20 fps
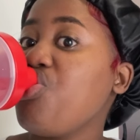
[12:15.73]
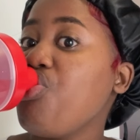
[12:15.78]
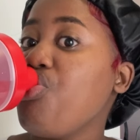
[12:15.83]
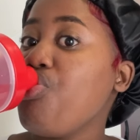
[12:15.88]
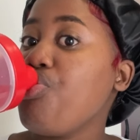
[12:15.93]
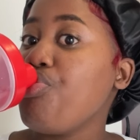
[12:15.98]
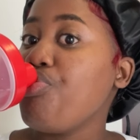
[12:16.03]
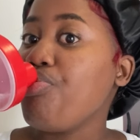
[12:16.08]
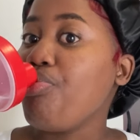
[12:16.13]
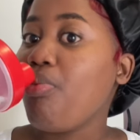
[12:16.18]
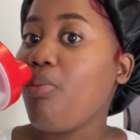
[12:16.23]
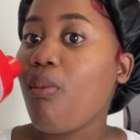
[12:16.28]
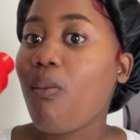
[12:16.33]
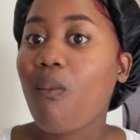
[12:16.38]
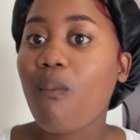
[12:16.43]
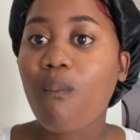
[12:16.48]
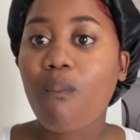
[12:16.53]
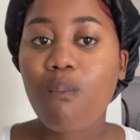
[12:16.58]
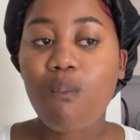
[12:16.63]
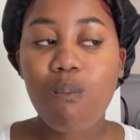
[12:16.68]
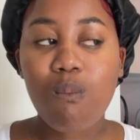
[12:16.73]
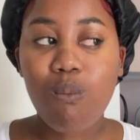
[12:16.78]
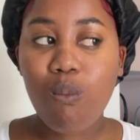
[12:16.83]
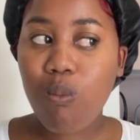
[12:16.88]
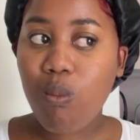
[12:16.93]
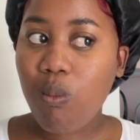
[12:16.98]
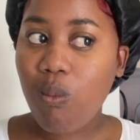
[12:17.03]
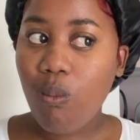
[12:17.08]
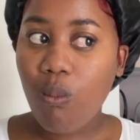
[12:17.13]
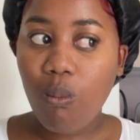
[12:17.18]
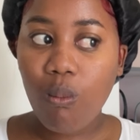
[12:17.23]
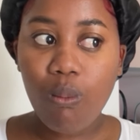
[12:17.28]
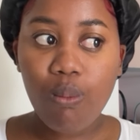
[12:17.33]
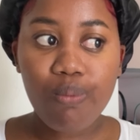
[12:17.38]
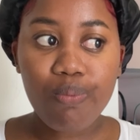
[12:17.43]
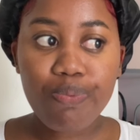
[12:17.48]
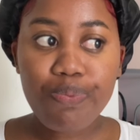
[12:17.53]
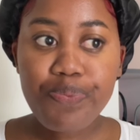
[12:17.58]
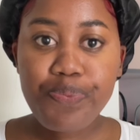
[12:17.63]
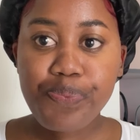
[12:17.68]

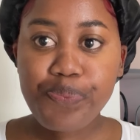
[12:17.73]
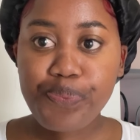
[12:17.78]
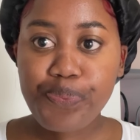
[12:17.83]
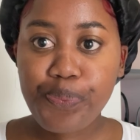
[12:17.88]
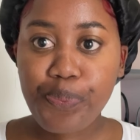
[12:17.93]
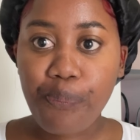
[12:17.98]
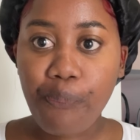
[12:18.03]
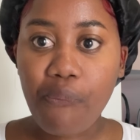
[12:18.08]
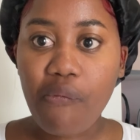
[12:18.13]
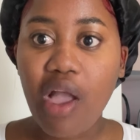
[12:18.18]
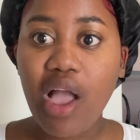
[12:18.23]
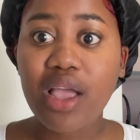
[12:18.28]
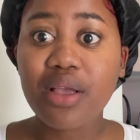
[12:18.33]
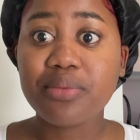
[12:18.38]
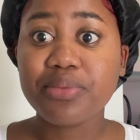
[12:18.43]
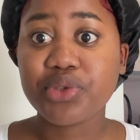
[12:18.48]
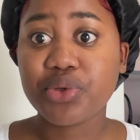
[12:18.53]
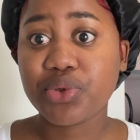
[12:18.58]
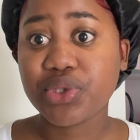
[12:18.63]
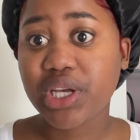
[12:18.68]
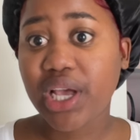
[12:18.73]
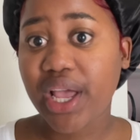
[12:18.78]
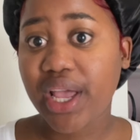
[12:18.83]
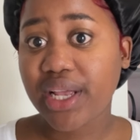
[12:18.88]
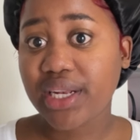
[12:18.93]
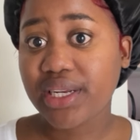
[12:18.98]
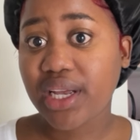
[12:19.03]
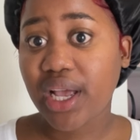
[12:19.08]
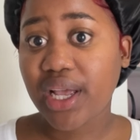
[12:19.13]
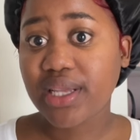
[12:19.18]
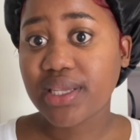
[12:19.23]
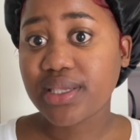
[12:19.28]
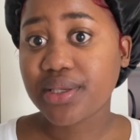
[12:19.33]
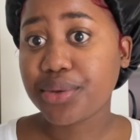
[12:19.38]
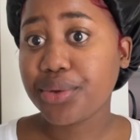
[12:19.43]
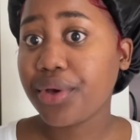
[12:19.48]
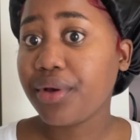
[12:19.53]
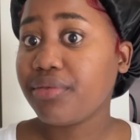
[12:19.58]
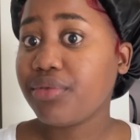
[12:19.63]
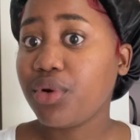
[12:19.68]
I'm so tired, guys.
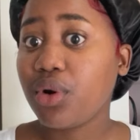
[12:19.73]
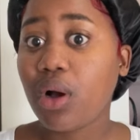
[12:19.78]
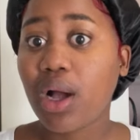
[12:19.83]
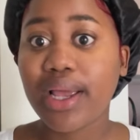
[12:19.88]
You have